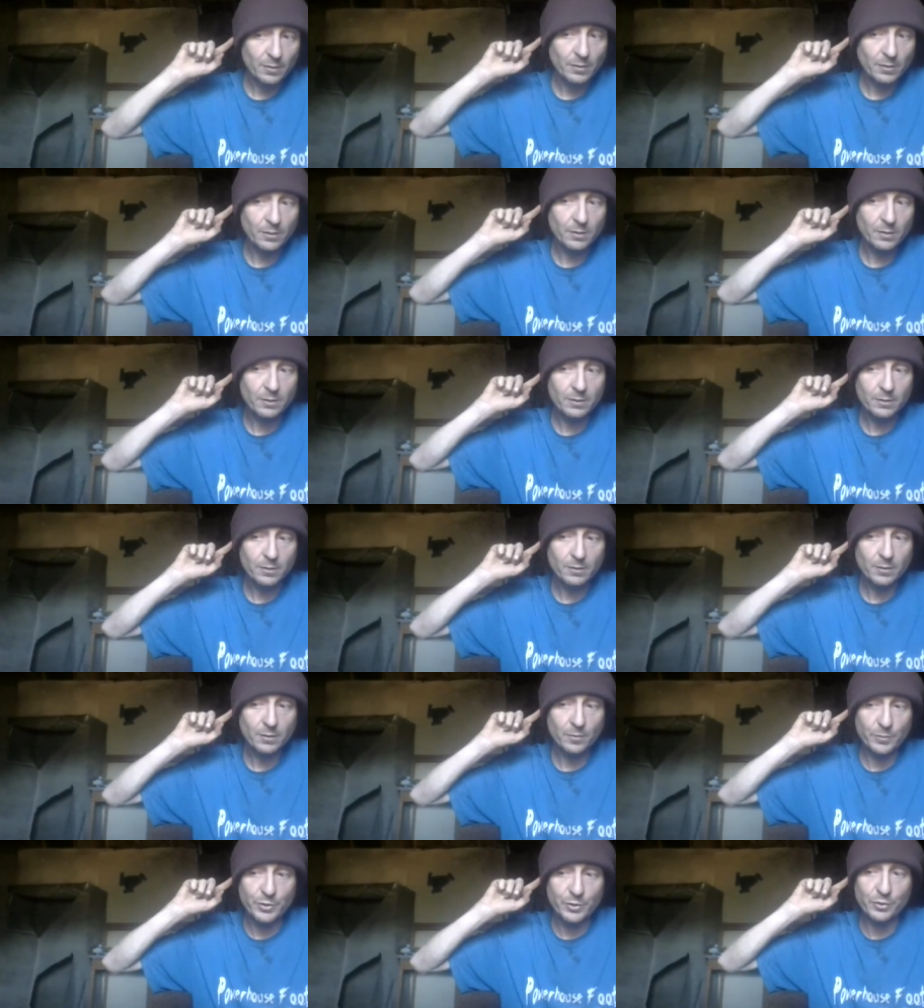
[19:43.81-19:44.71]
uh,
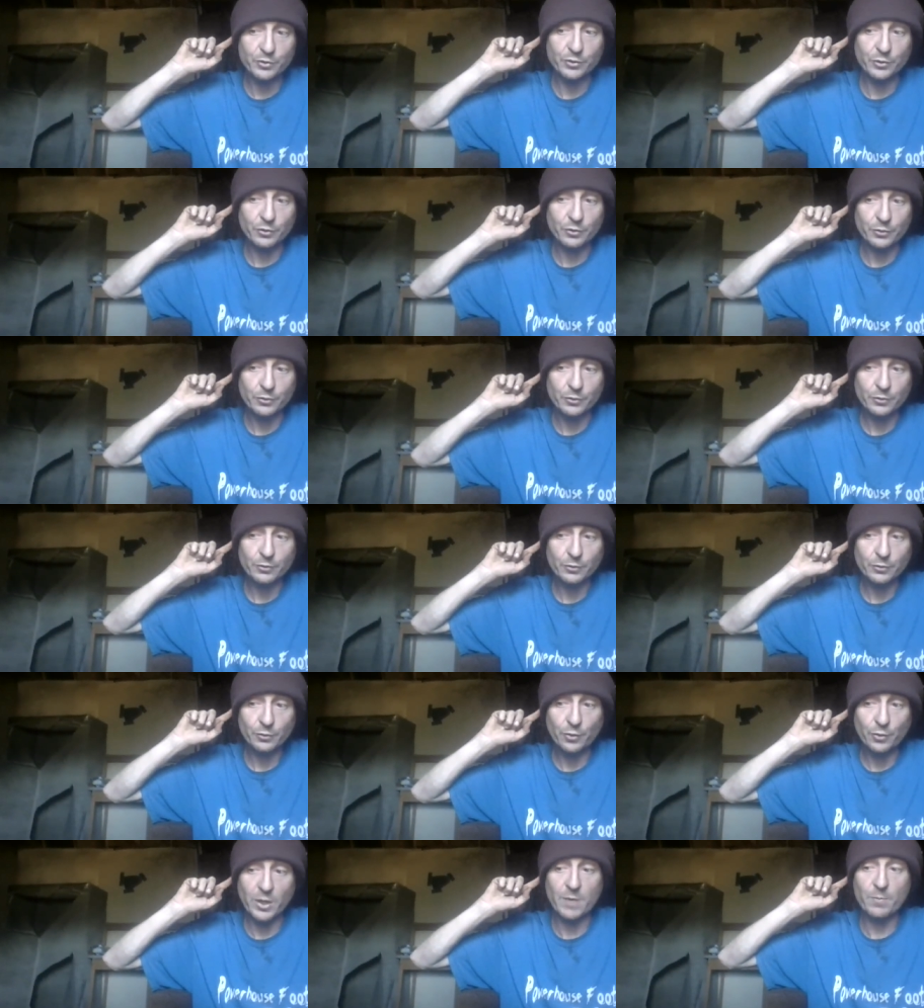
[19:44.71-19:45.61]
abuser
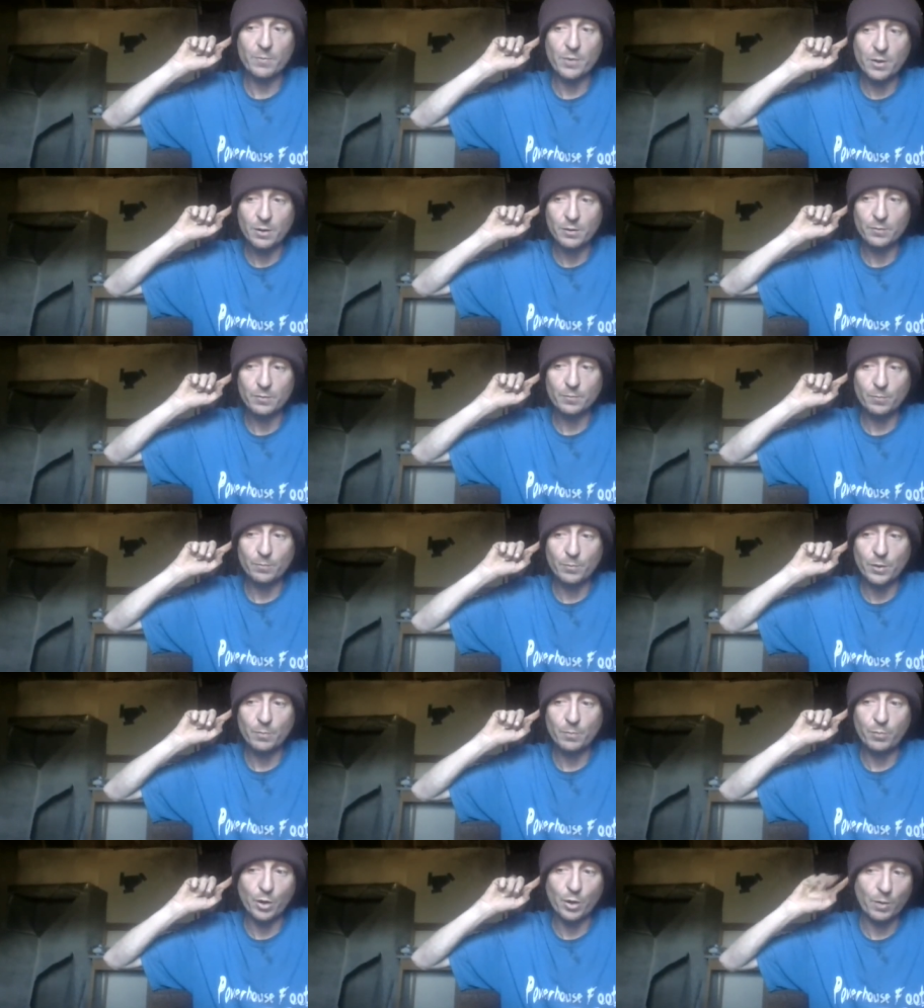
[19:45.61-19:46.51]
grandma,
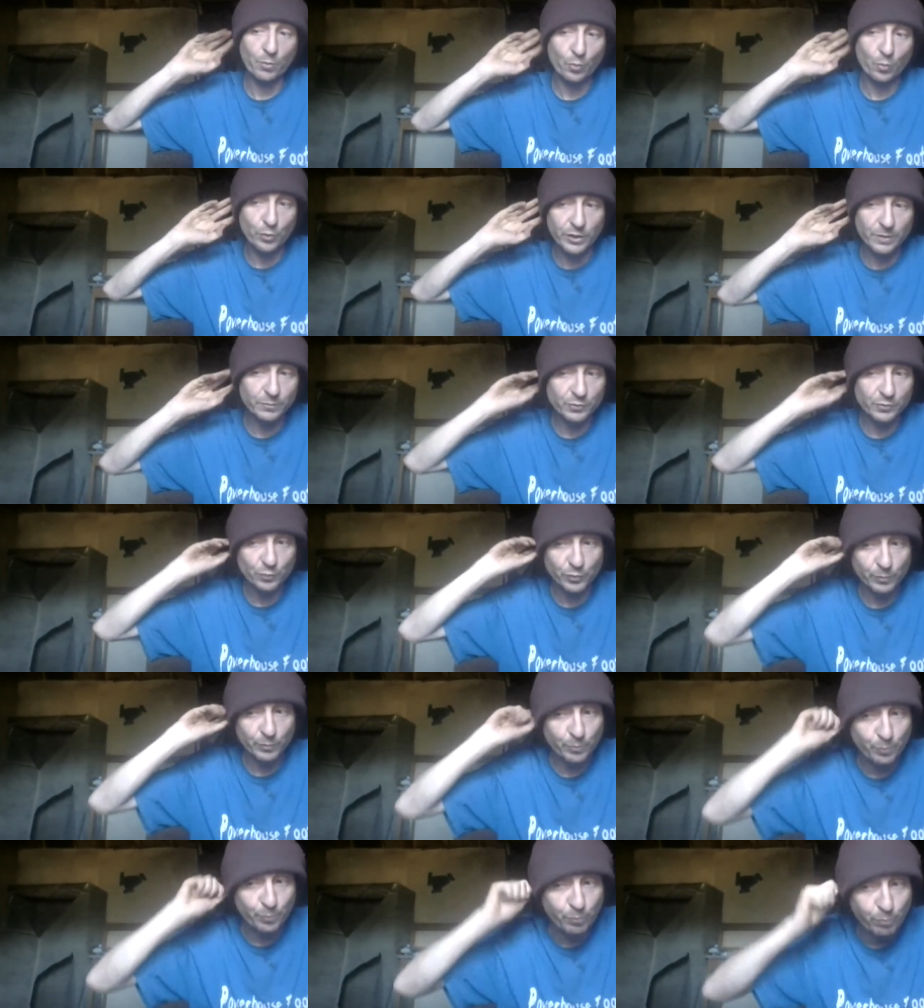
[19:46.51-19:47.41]
Barbara Williams,
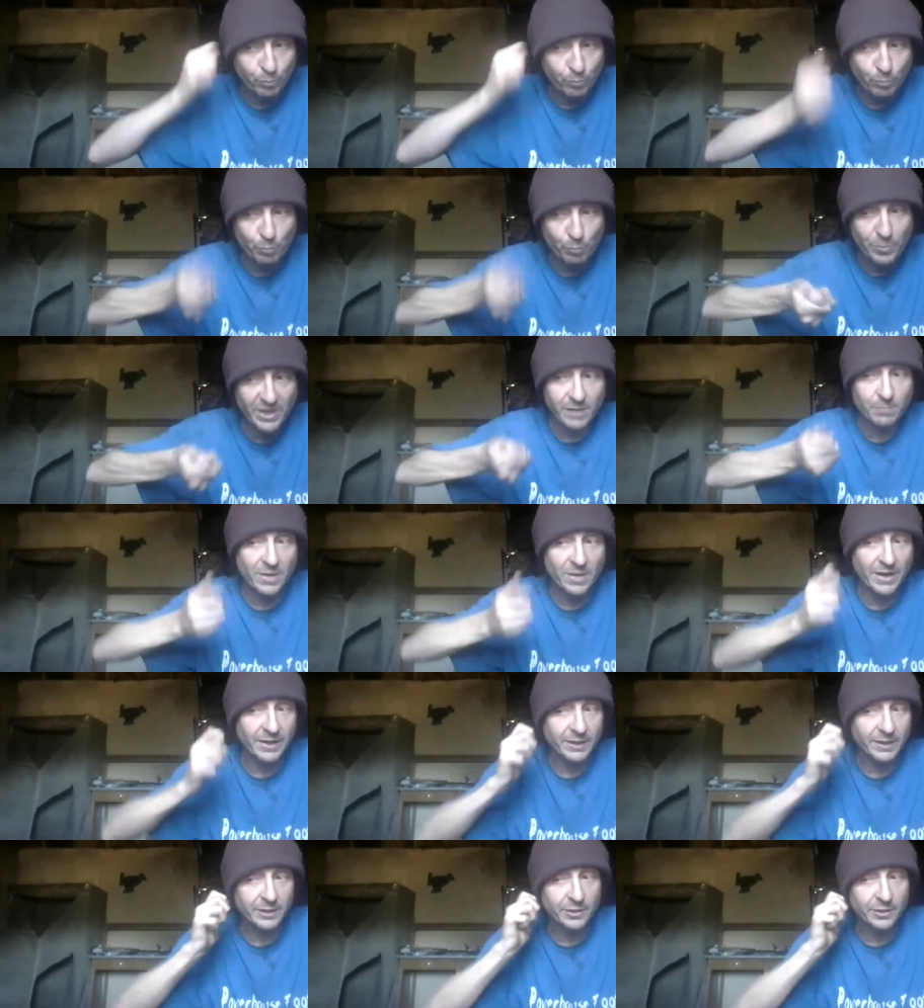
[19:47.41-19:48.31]
would bend
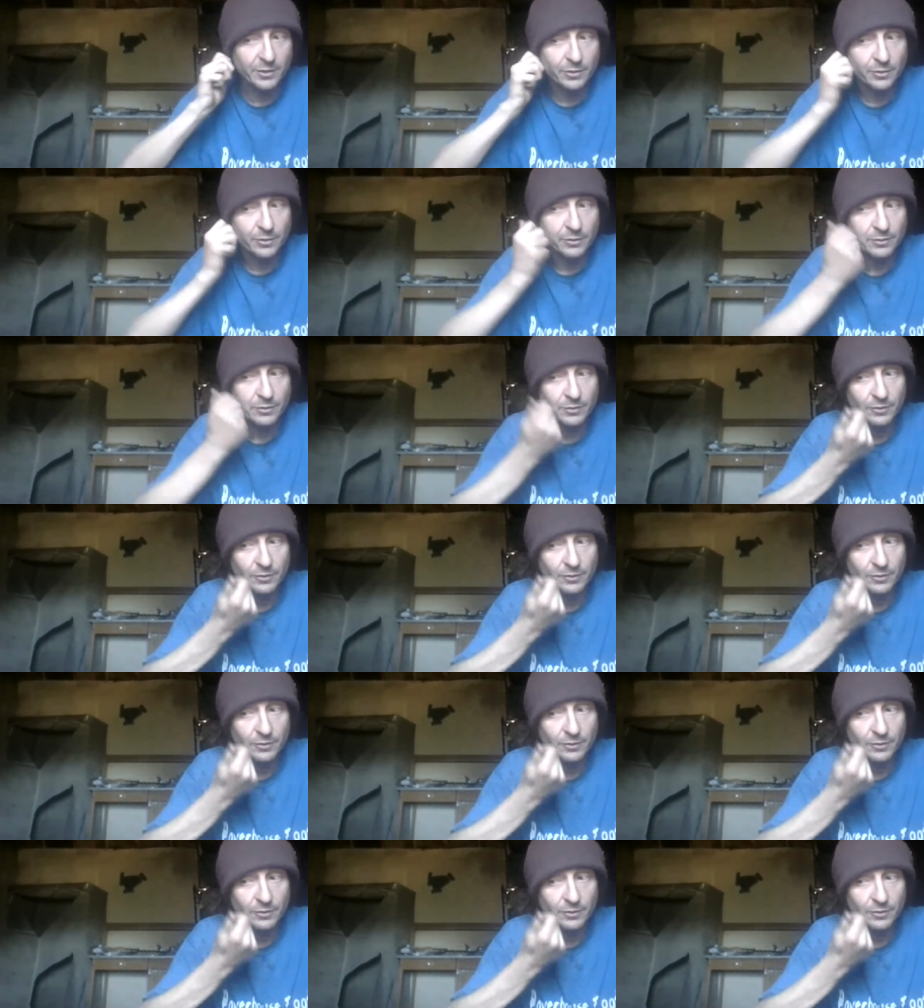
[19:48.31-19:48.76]
my ear.